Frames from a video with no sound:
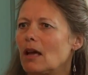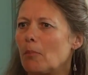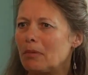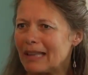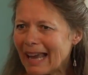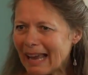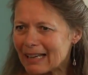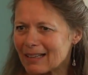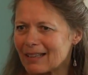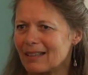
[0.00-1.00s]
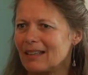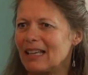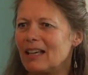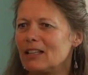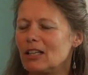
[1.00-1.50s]
a plant,
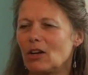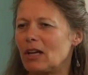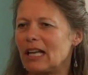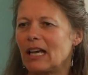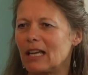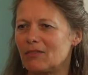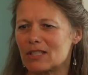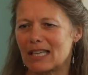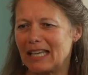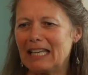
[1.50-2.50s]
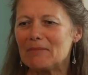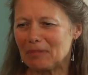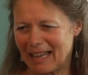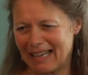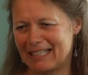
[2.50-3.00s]
you know, and I even say any
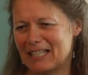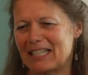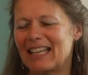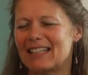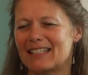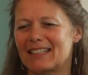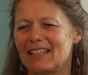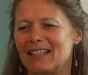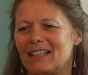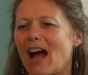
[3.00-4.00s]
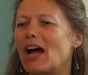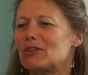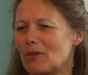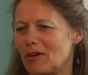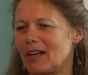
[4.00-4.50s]
plant, it's, it's
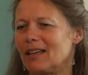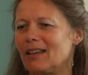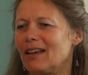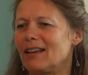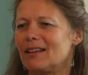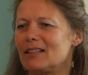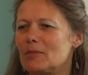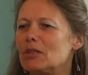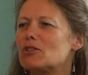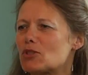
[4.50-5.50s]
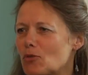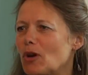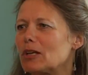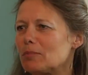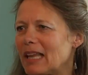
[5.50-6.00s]
contrary to be
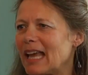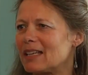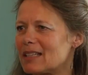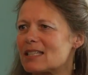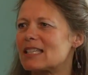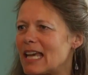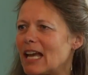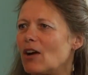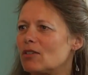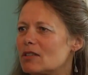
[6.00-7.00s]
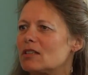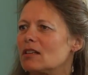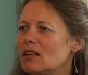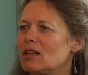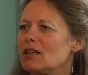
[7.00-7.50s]
destroying a plant, to set out,
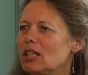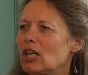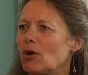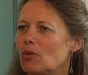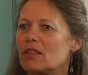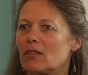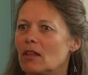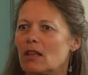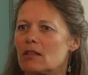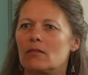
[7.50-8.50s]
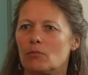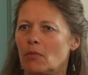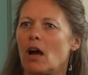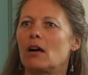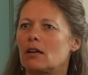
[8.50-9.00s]
you know, with uh,
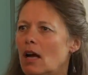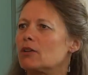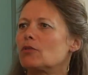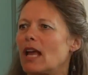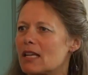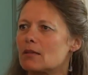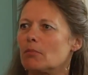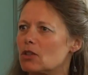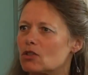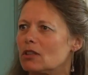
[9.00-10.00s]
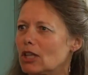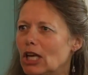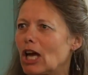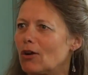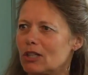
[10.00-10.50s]
our country has a mission,
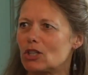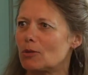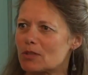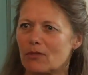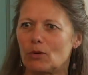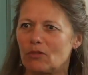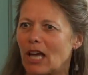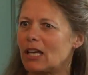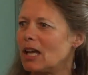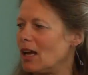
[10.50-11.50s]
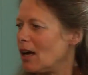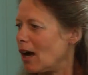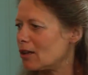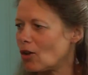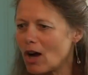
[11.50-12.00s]
you know, in terms of we've got
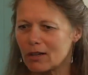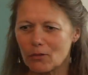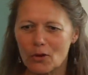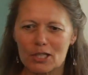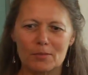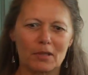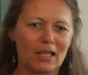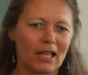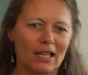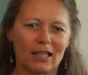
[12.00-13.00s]
our law enforcement